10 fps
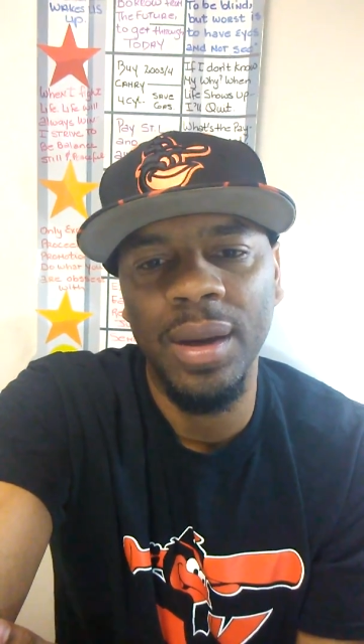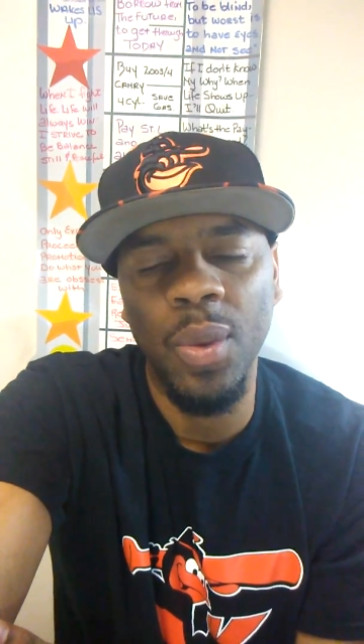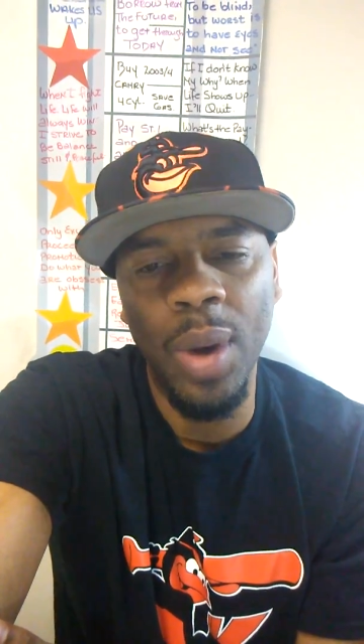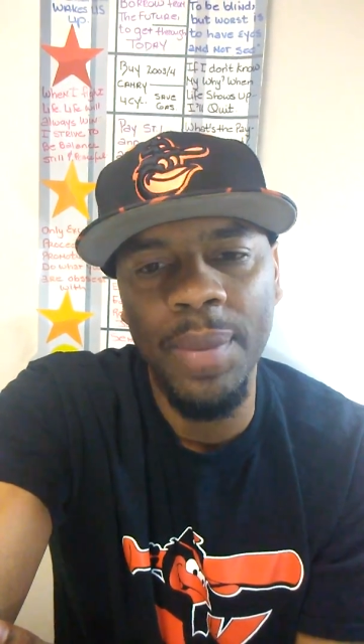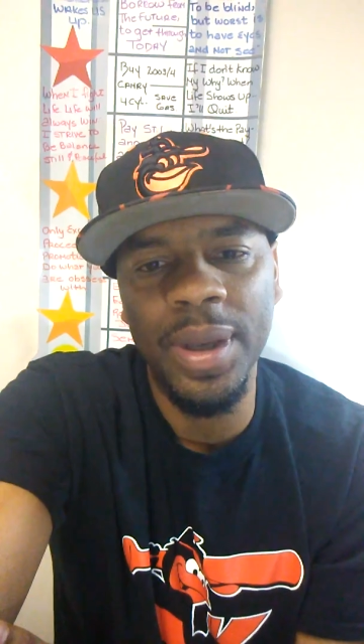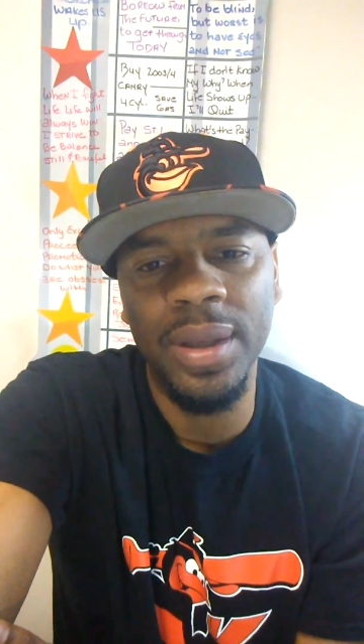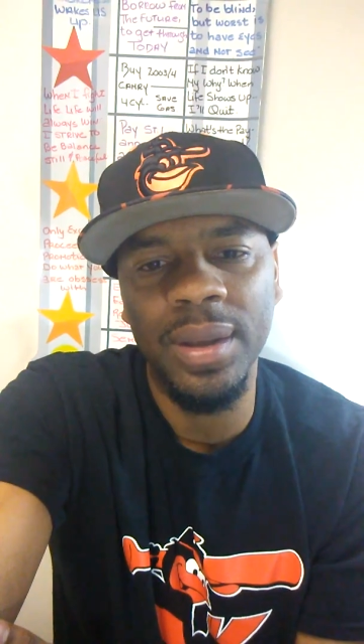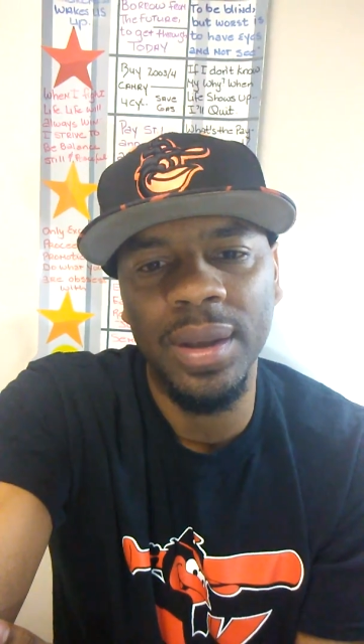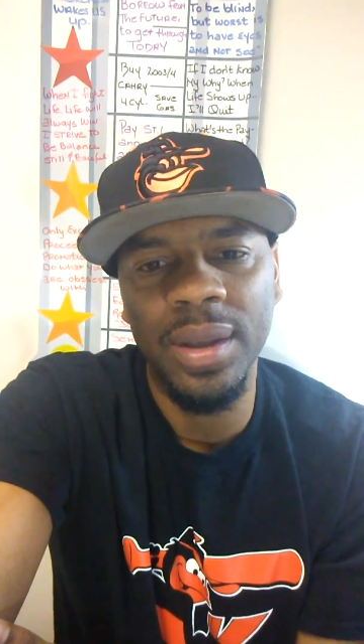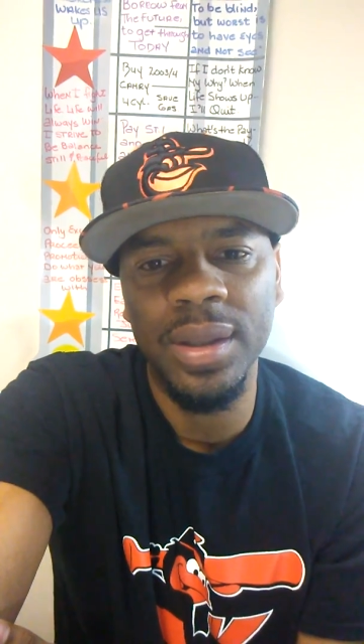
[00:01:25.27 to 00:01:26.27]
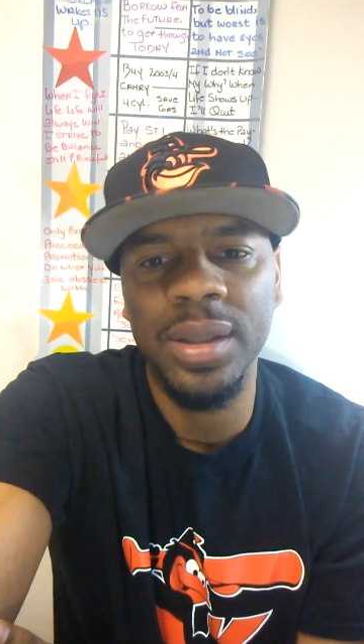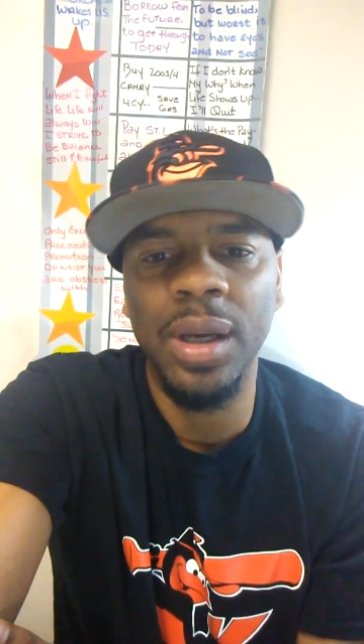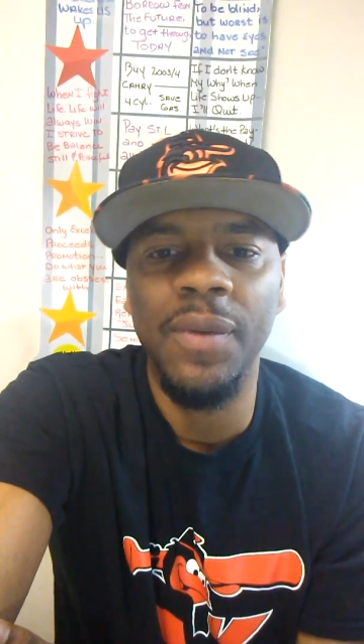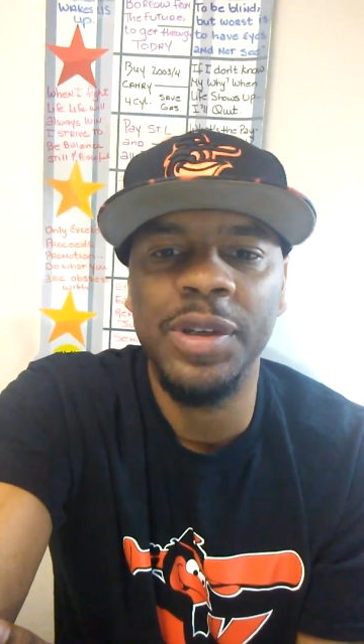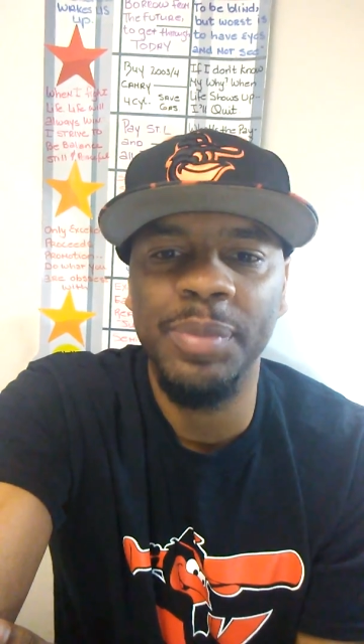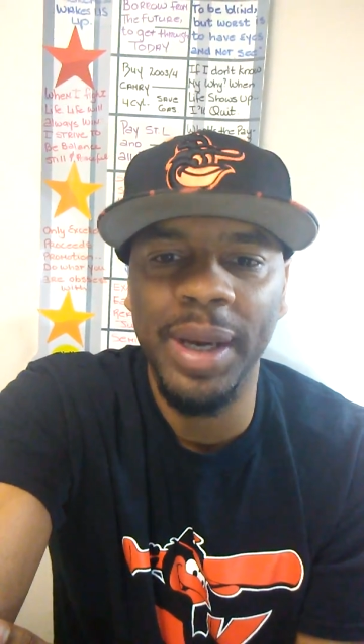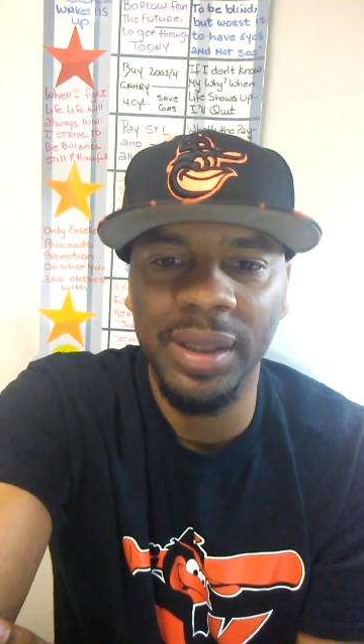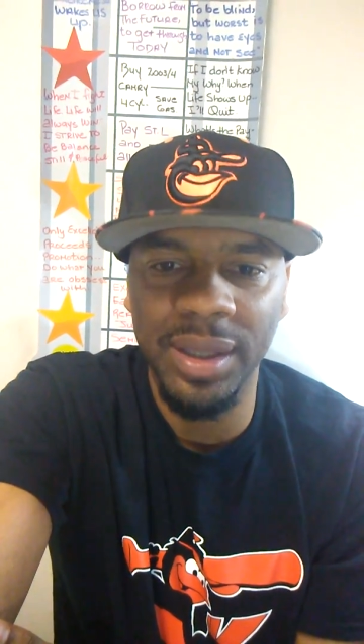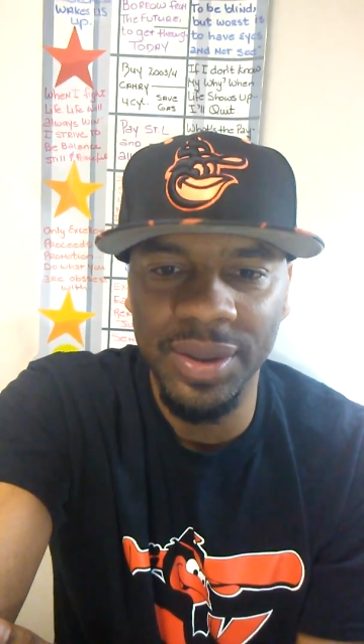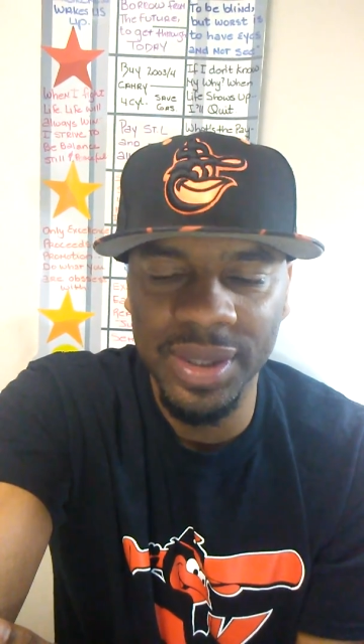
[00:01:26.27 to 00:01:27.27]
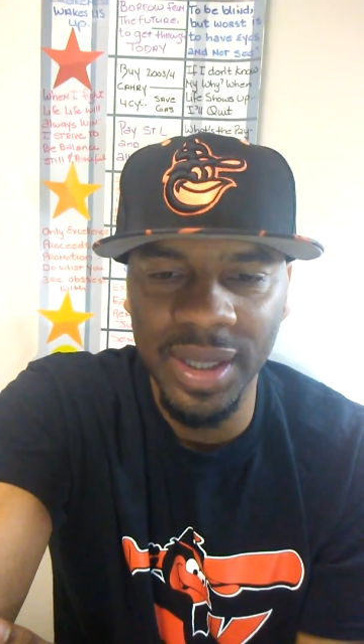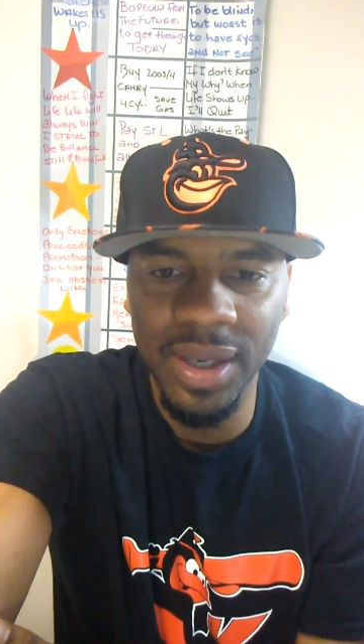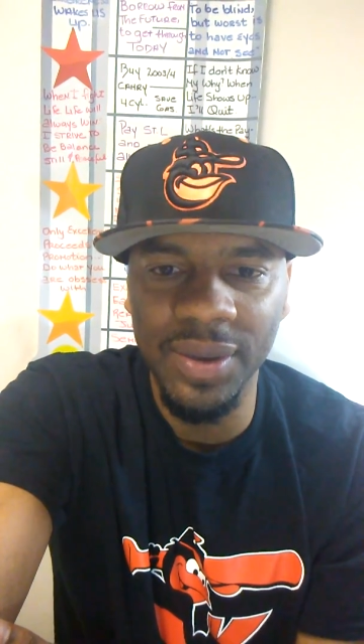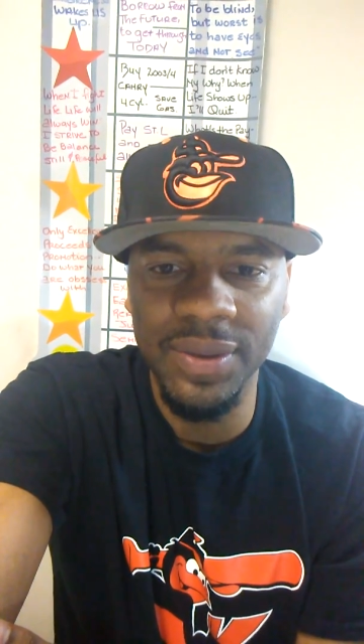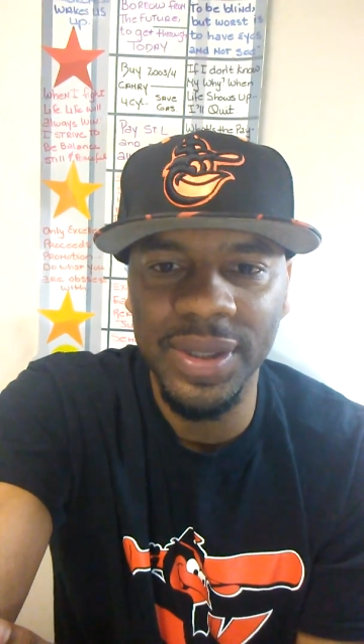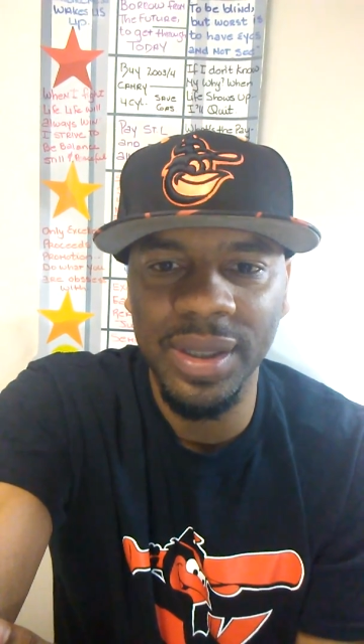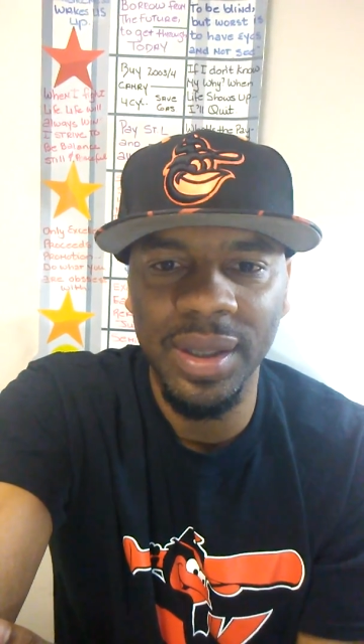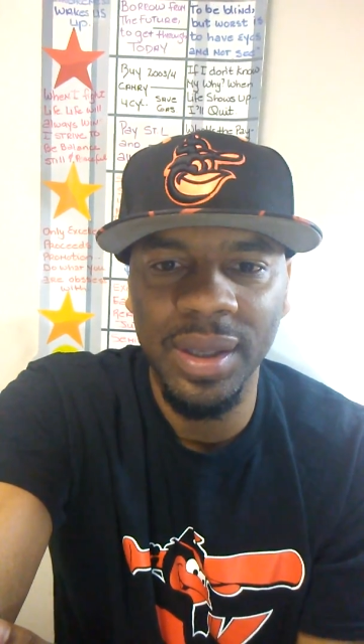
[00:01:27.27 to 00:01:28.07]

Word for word: Women, start respecting yourselves.